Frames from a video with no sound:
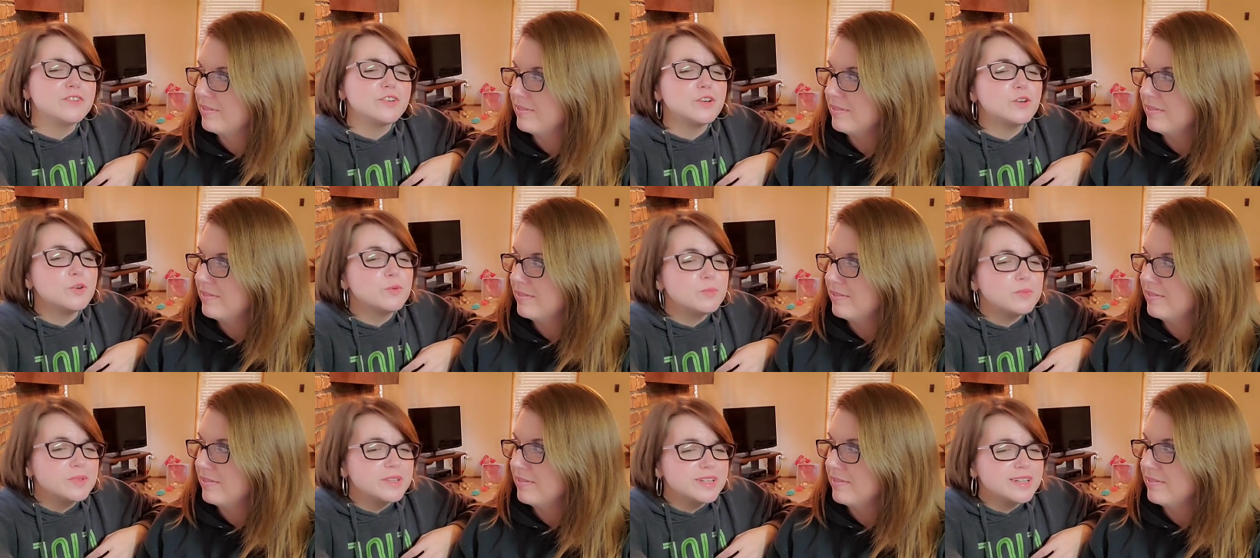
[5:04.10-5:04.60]

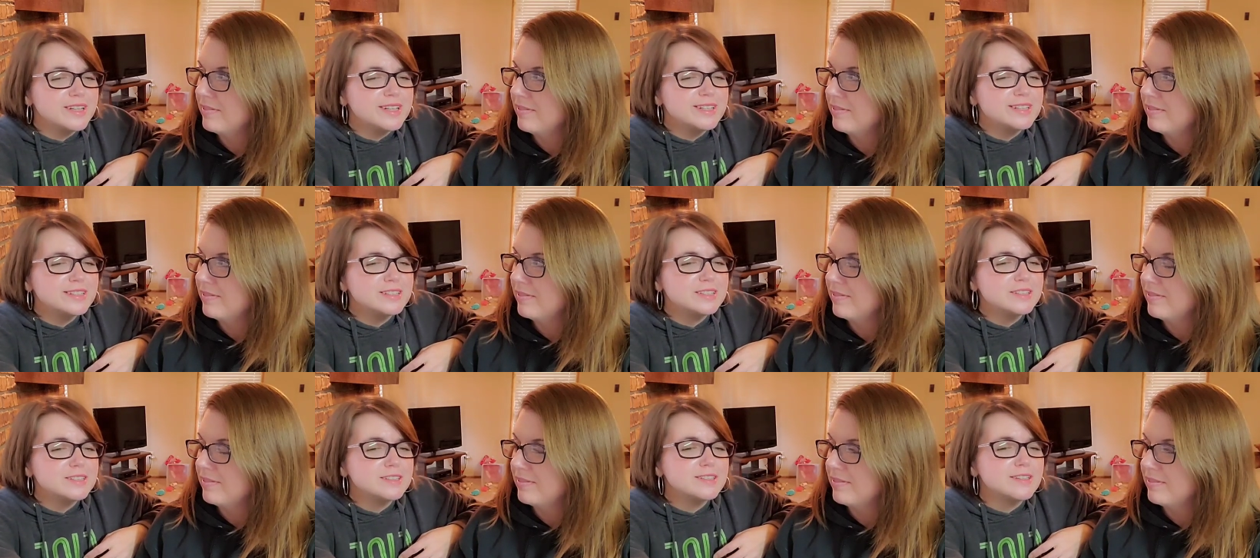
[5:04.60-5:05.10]
Speaker 1: filmed
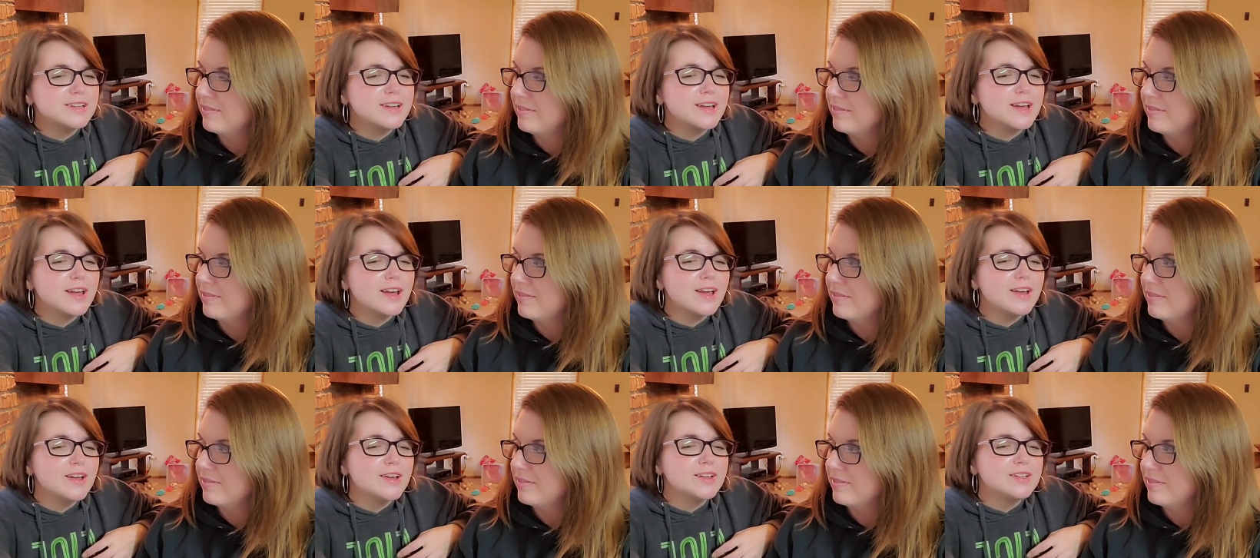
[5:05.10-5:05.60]
this
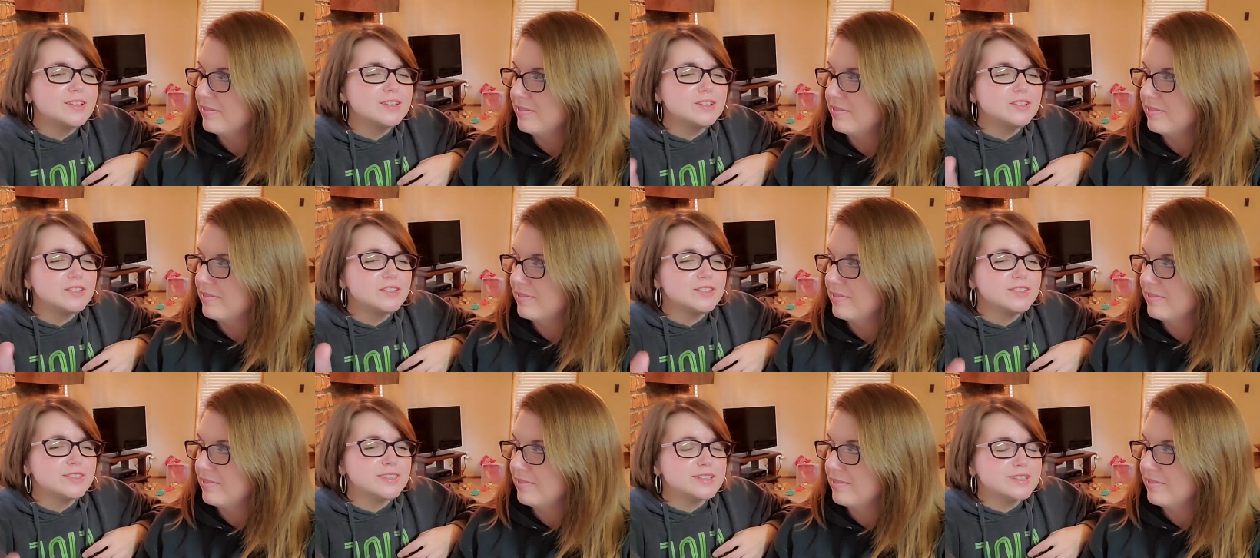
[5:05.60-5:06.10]

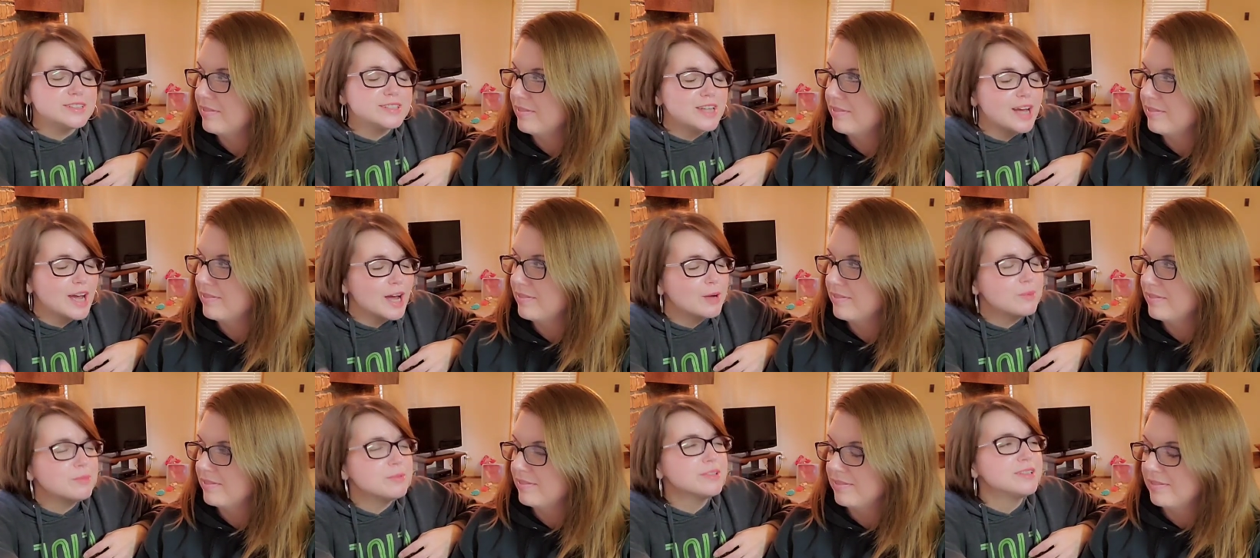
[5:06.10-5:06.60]
during the
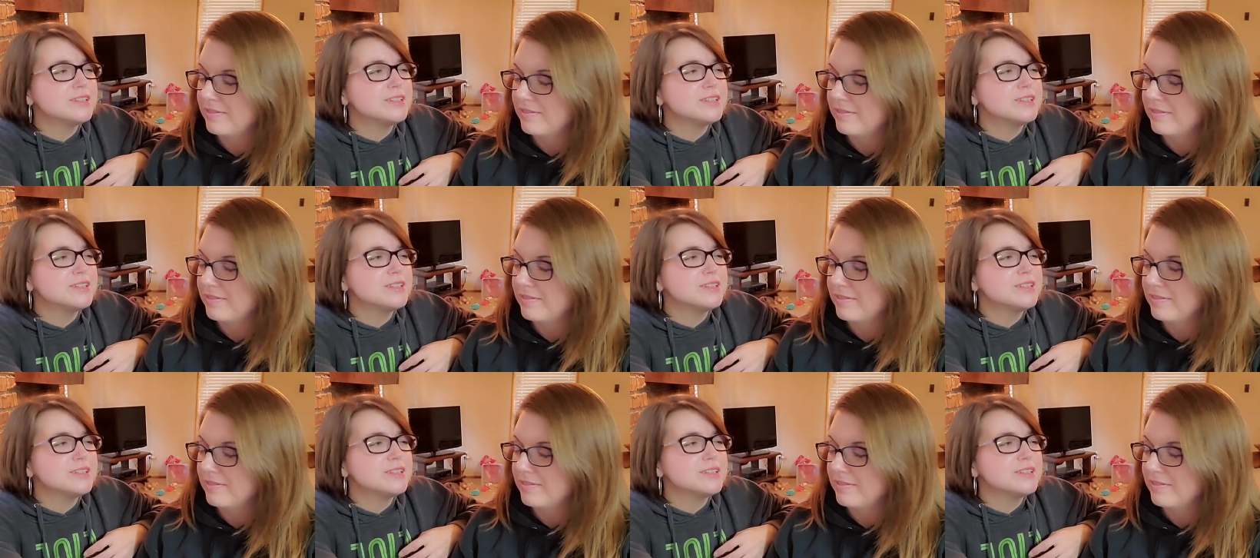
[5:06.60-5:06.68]
time